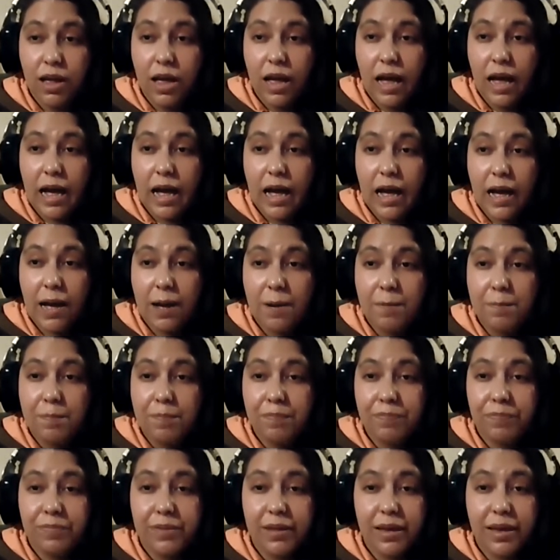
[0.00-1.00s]

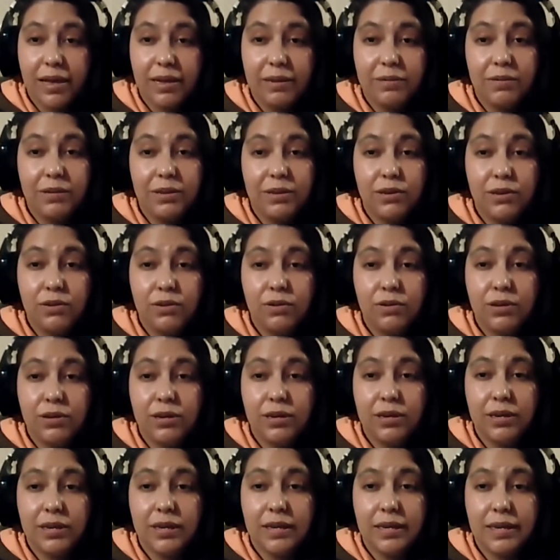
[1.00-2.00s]
helps the
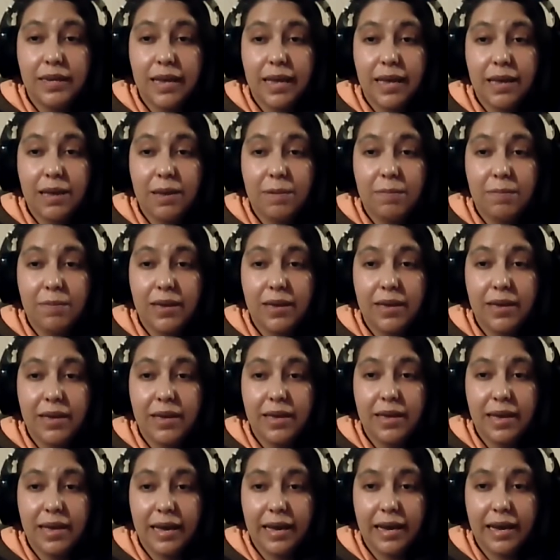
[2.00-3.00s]
students be
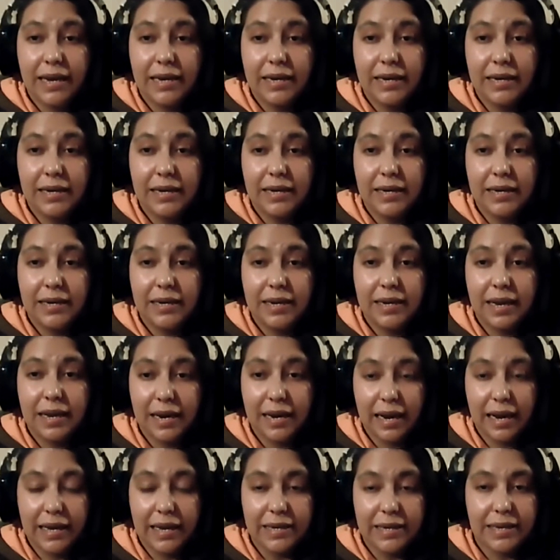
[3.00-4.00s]
engaged in
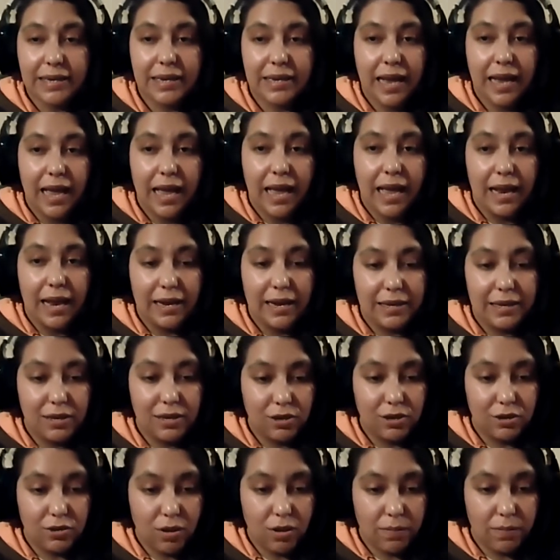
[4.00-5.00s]
class.
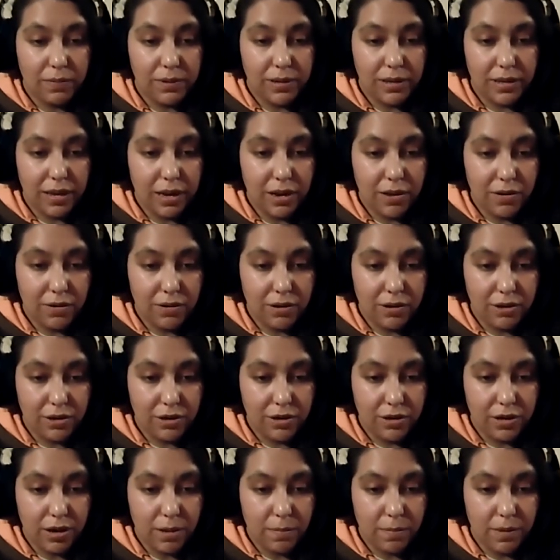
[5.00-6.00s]
Let's stop a second and
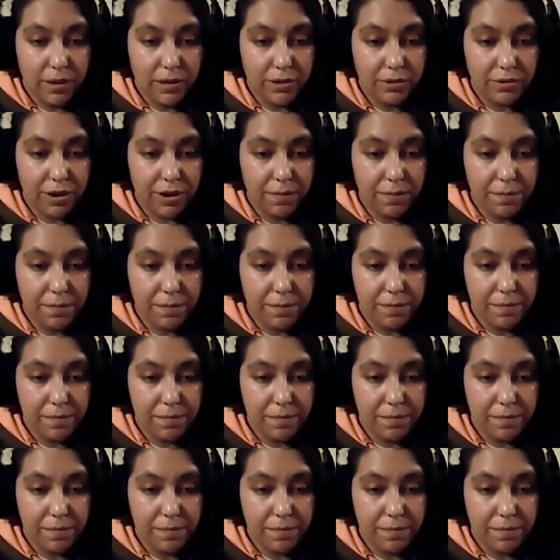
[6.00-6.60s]
share my screen.